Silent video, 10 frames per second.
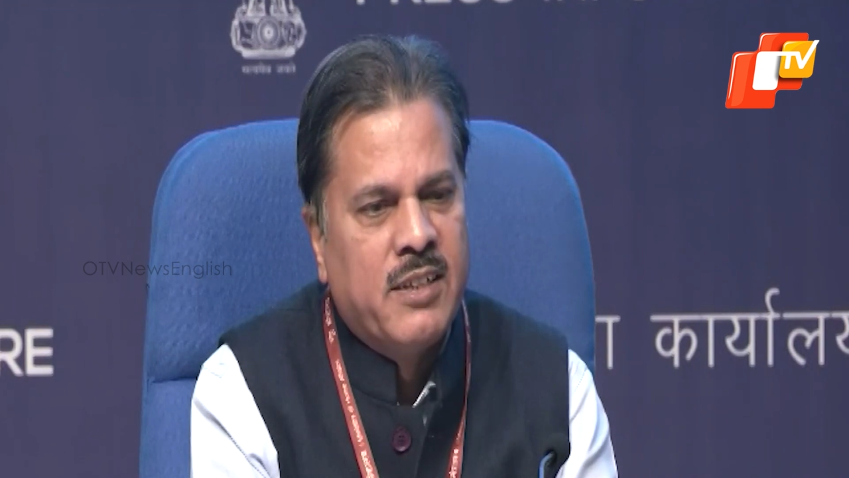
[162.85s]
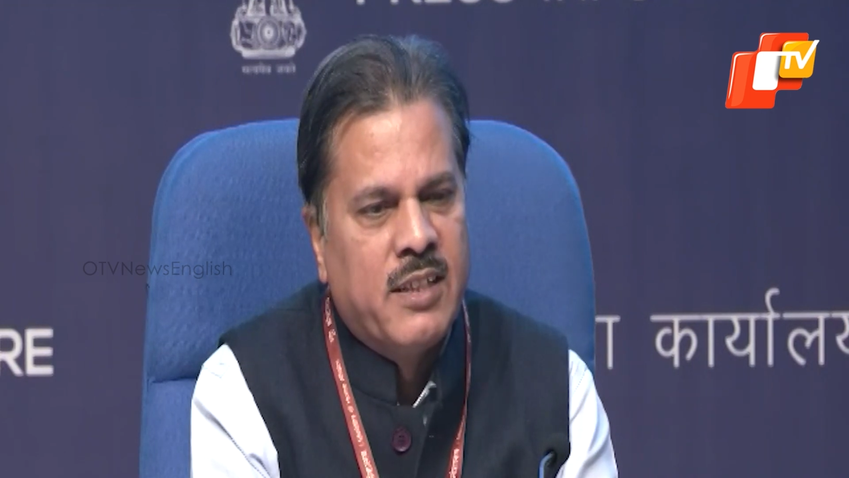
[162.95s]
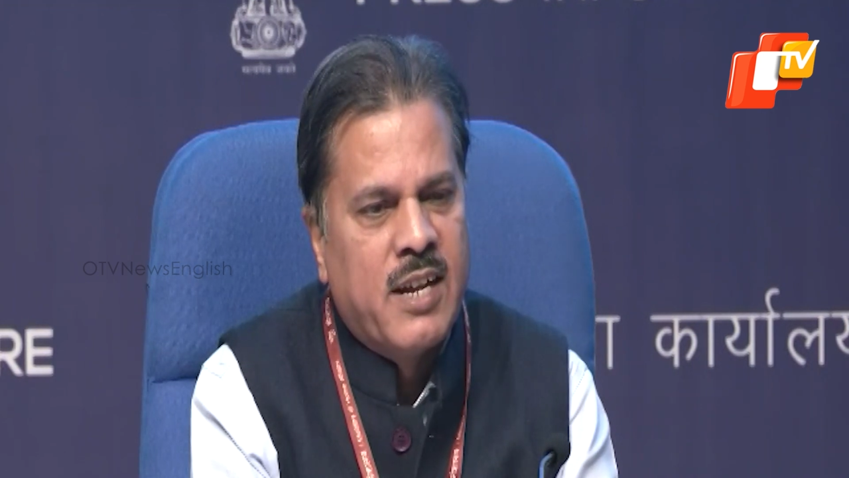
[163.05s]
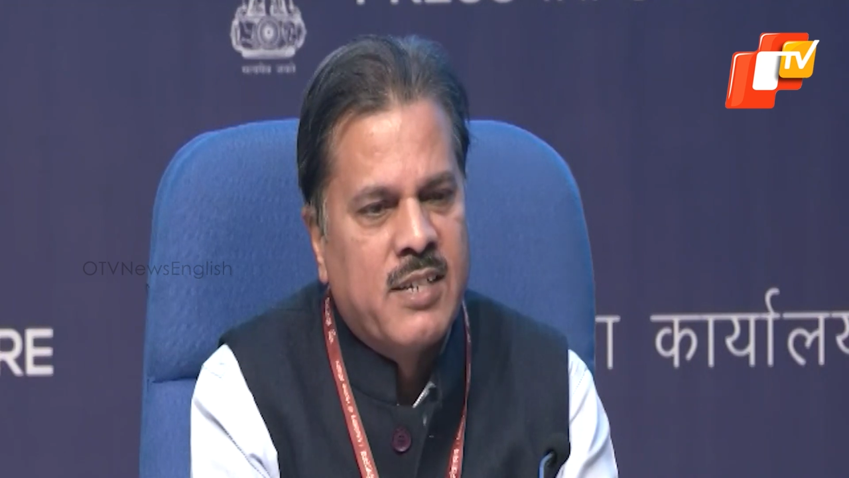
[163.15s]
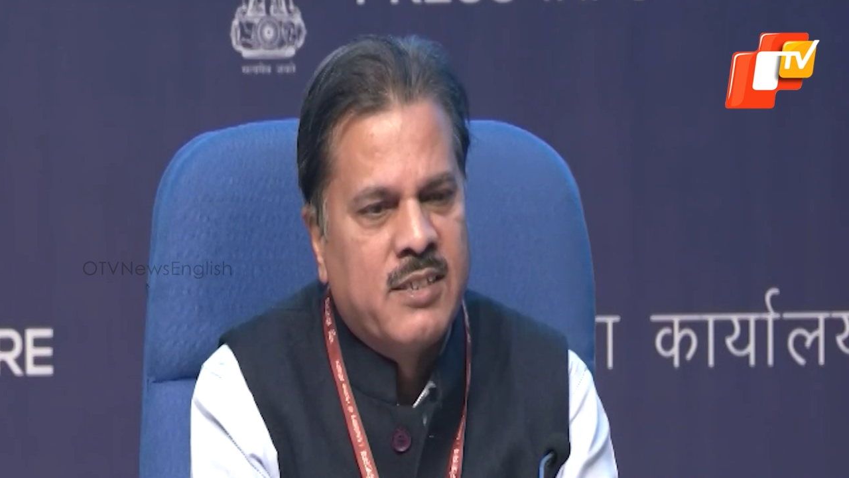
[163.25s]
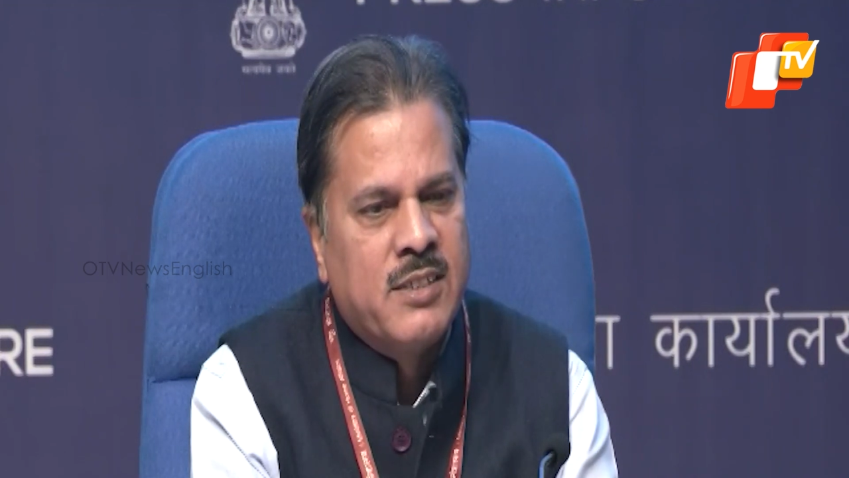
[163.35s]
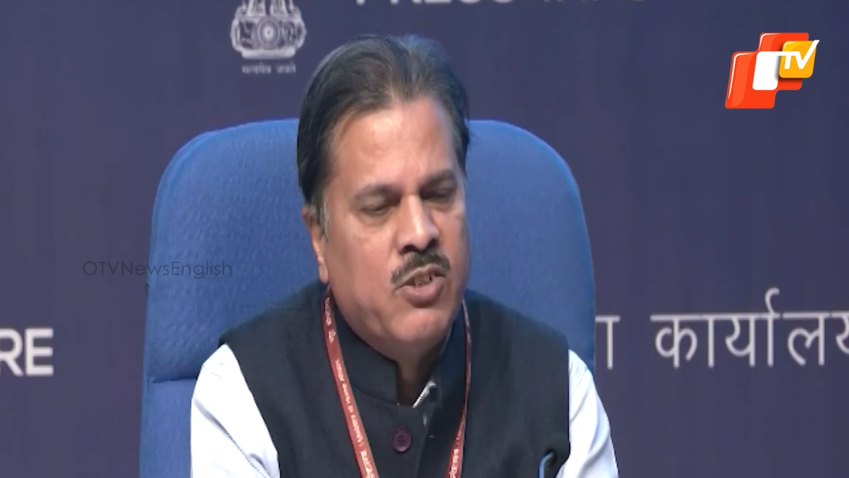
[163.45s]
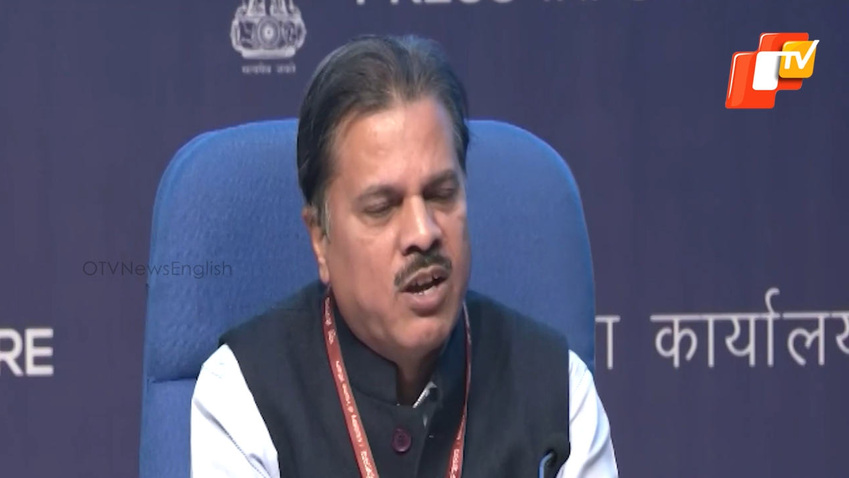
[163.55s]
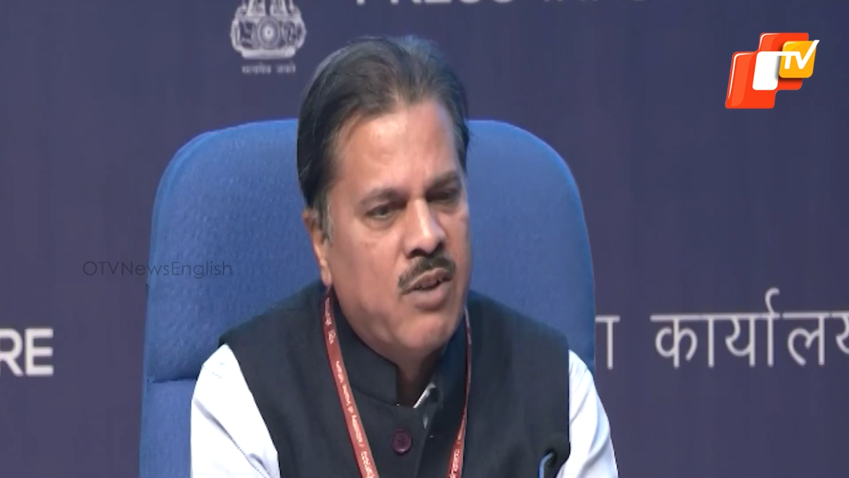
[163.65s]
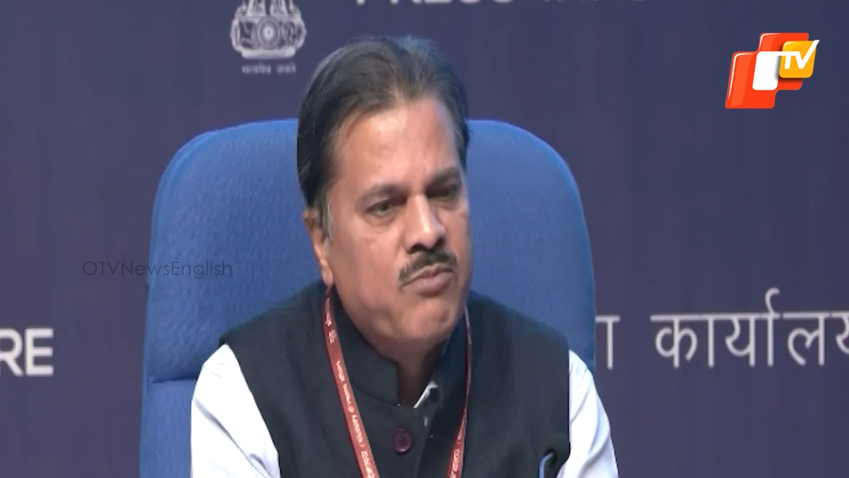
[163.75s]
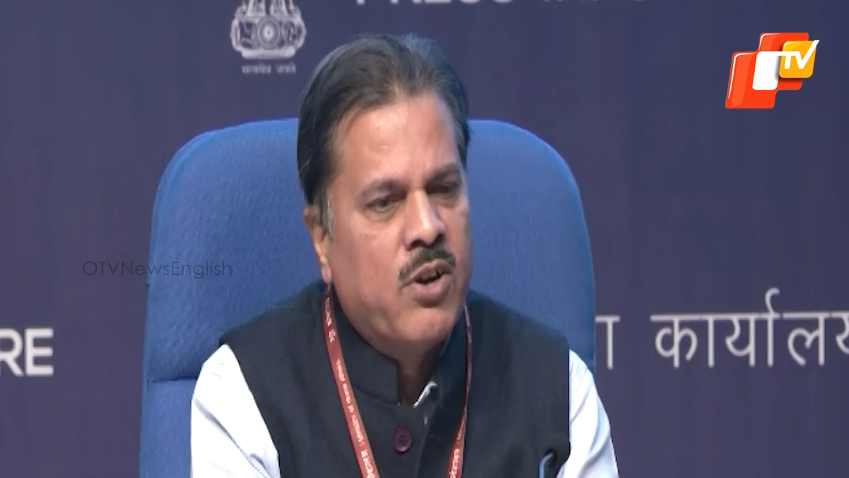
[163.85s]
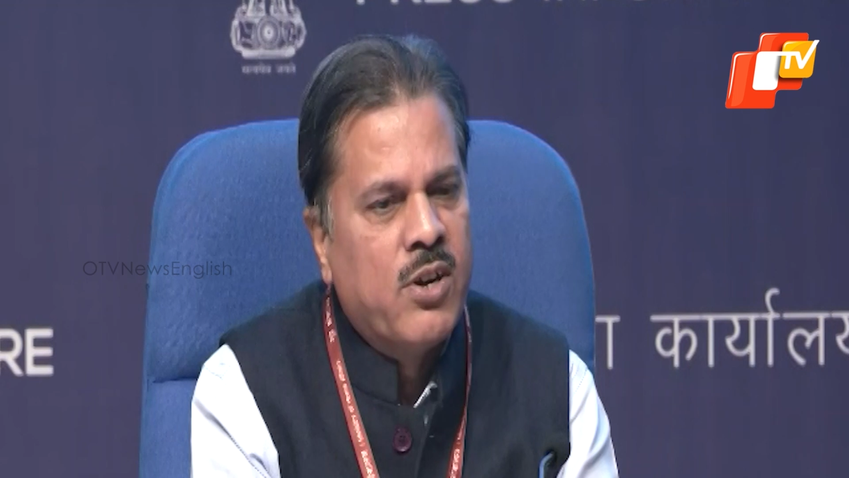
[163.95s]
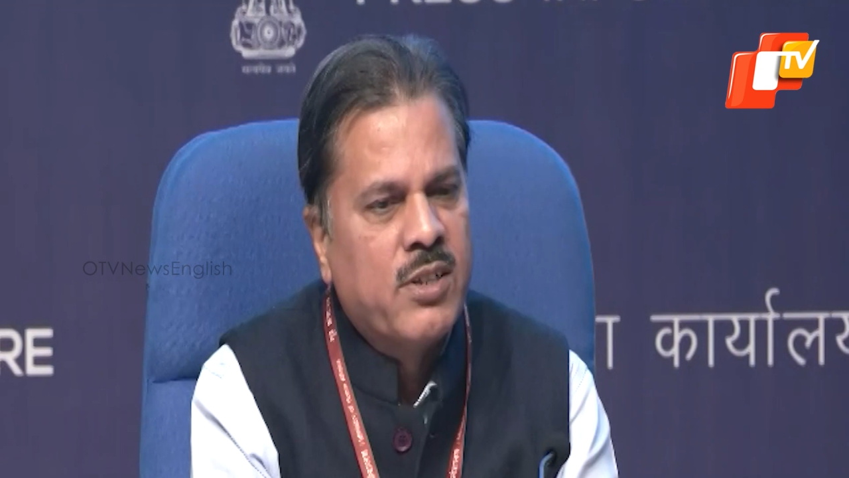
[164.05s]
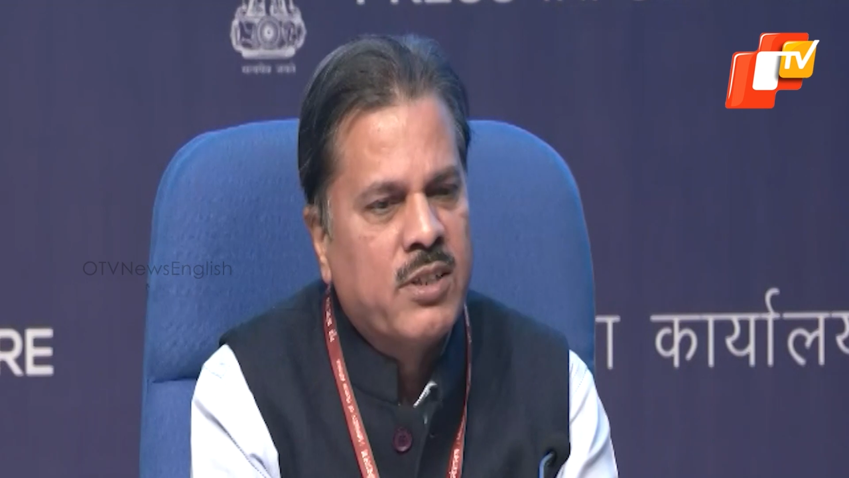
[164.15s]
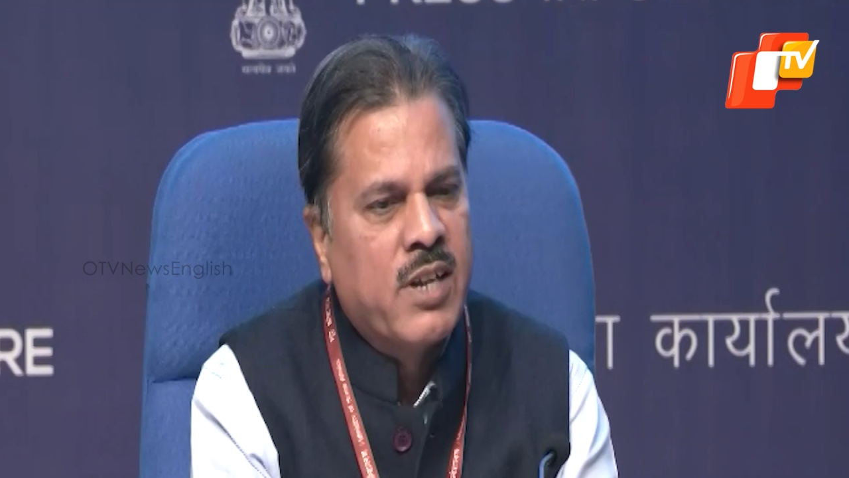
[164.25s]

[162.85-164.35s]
that you have got